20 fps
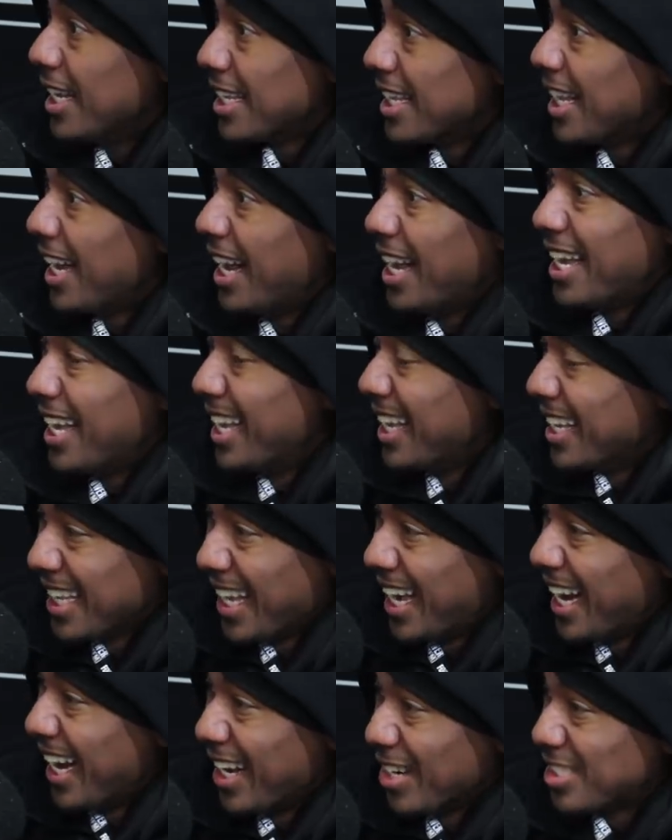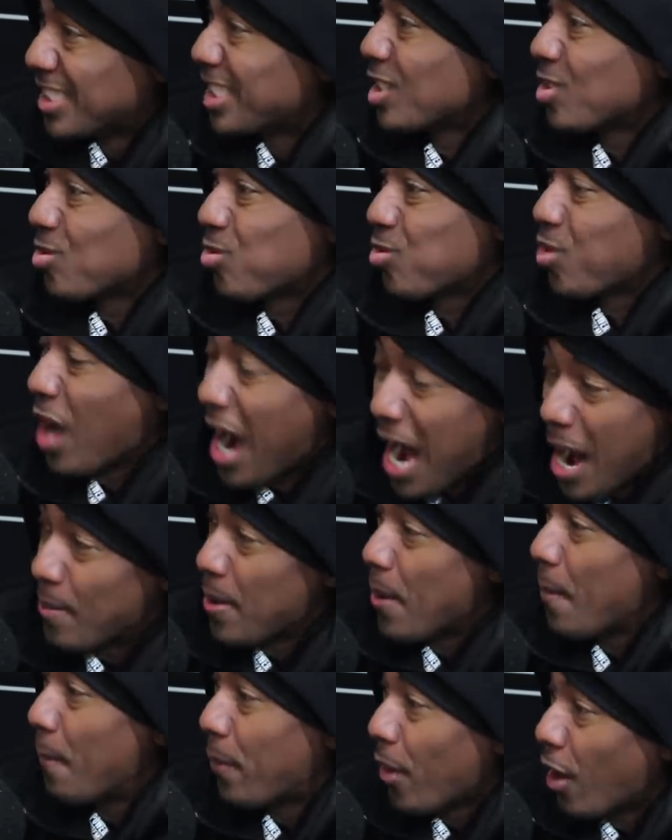Right. Like, like right, just
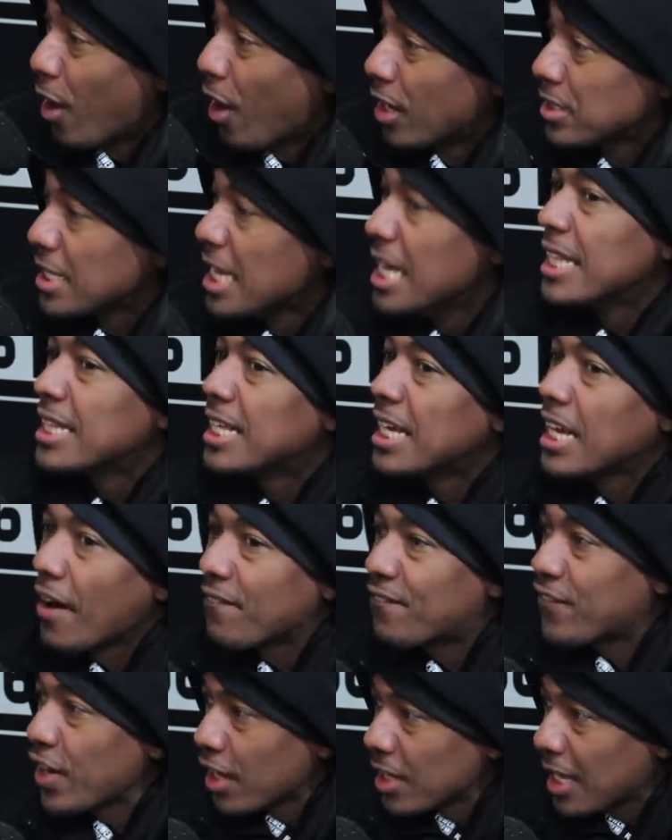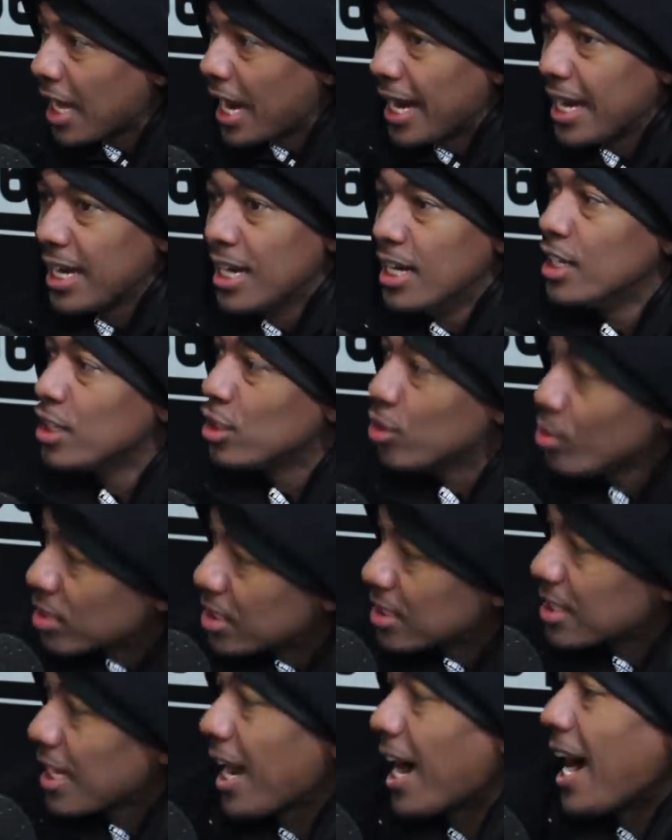rhyming Curious, bars. Then I felt like you was
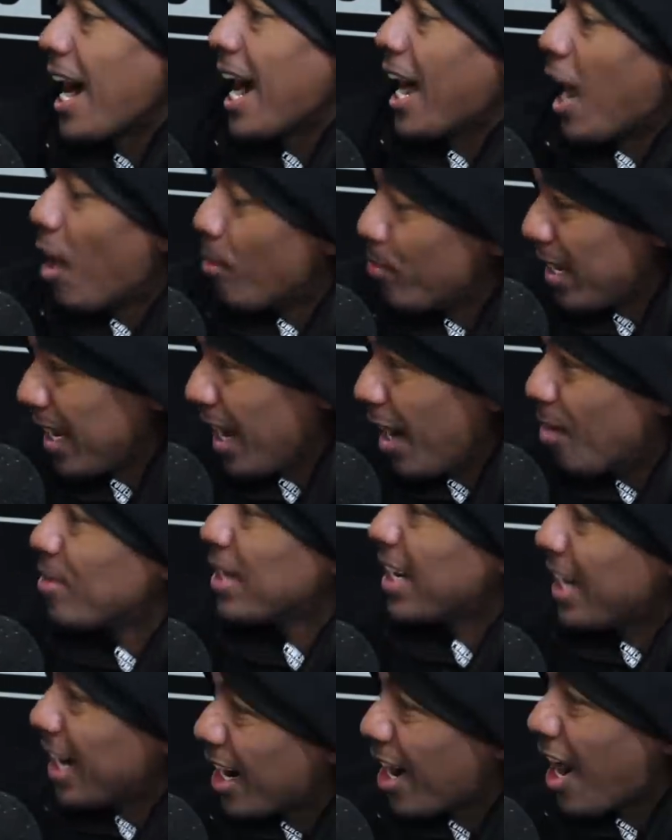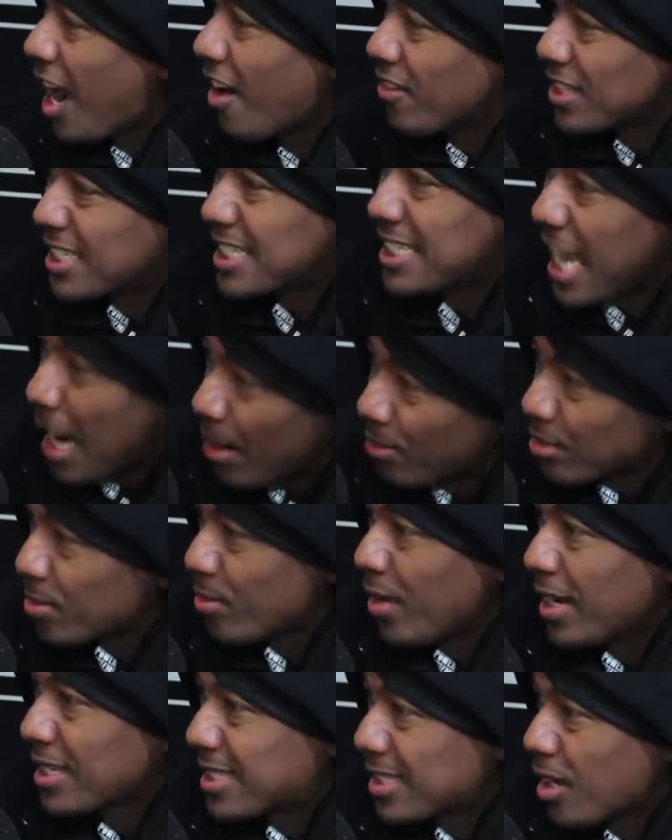just like, I I'm I'm here, I've established
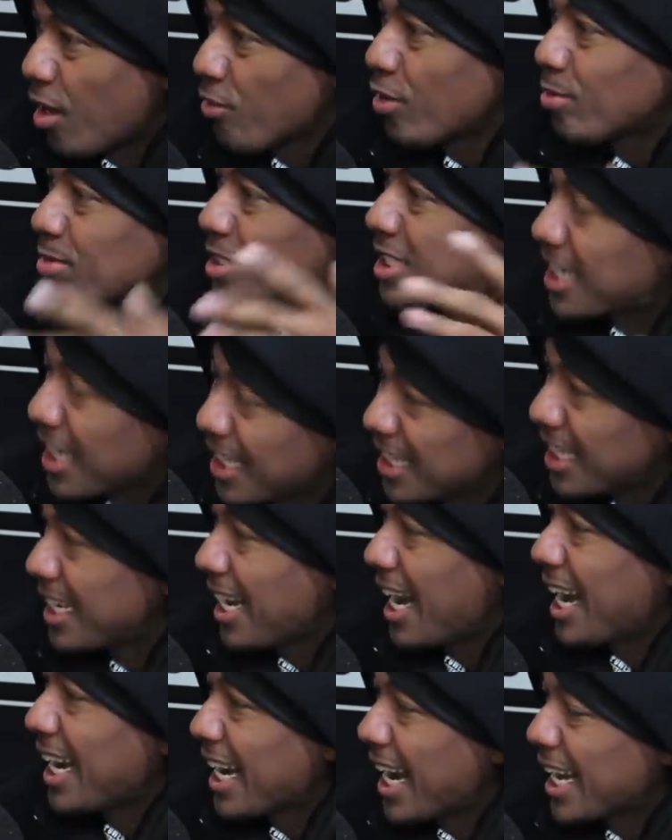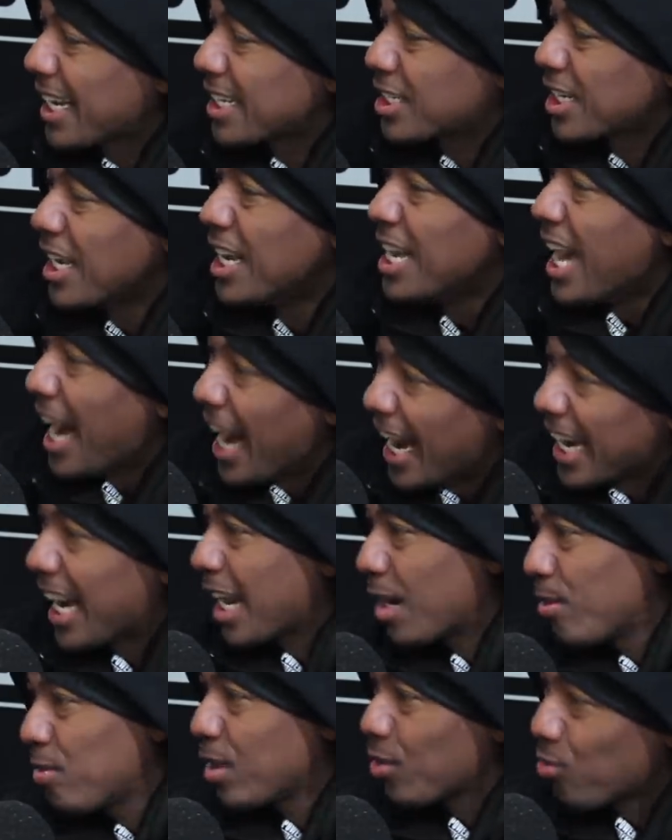myself, mm -hmm. I'm mm-hmm. chilling, I ain't gotta I ain't
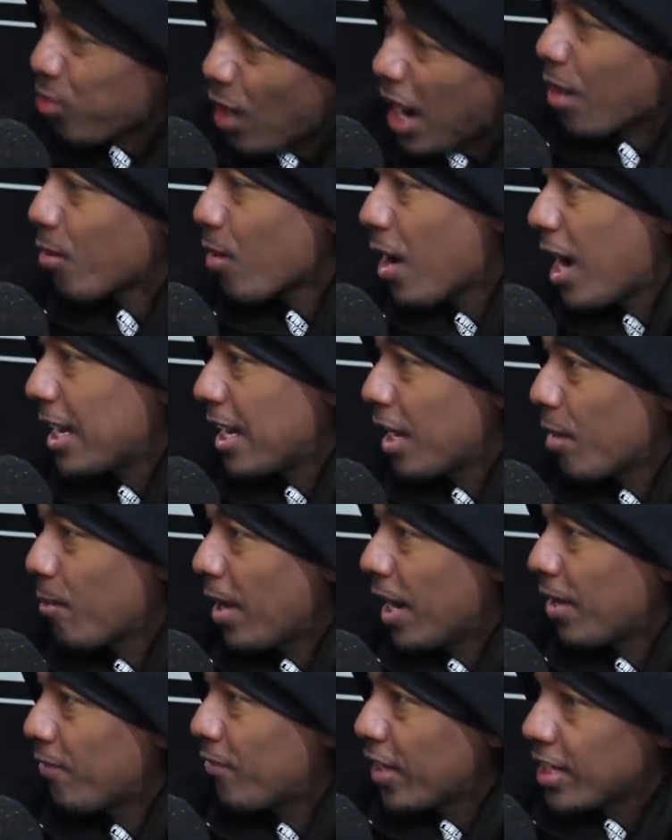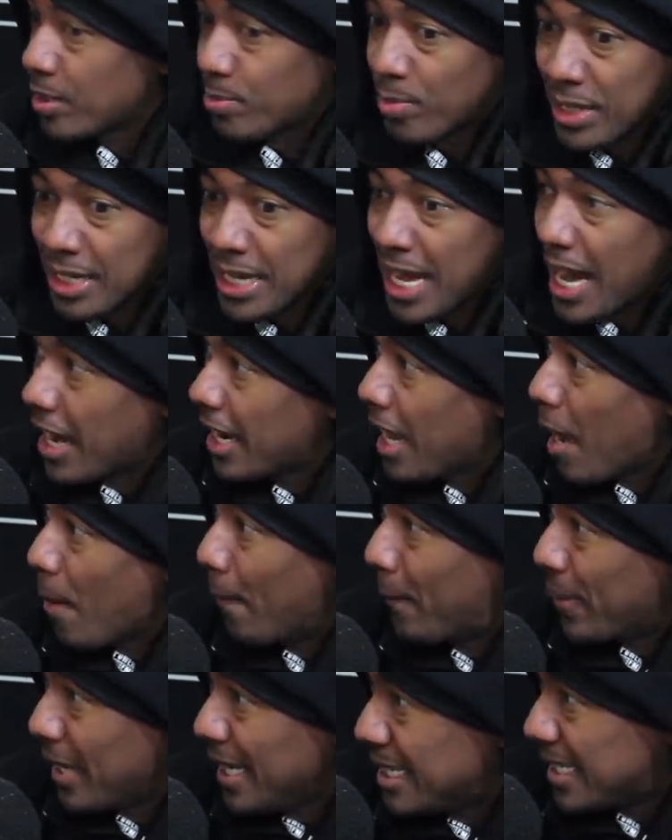gotta be rah rah in everybody's face. but now that
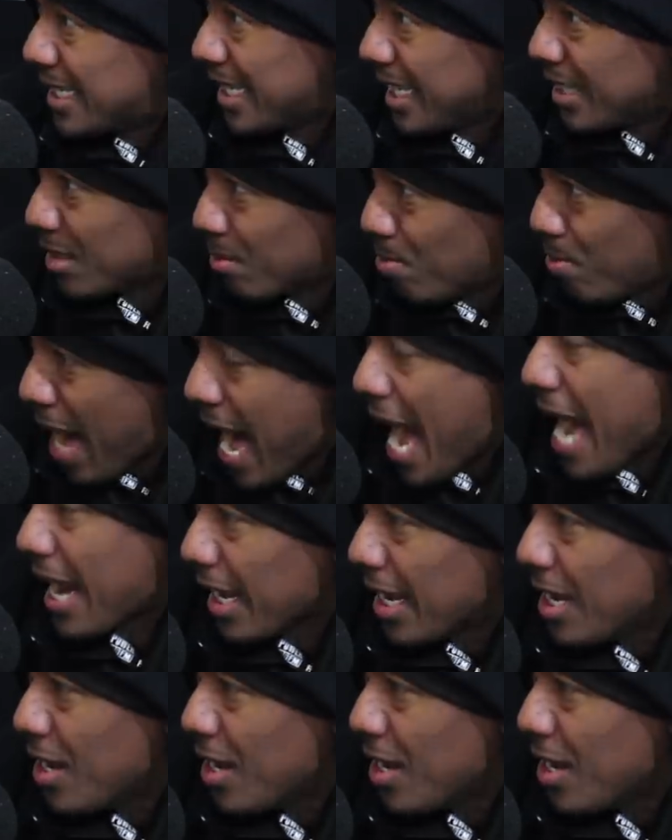beast is back.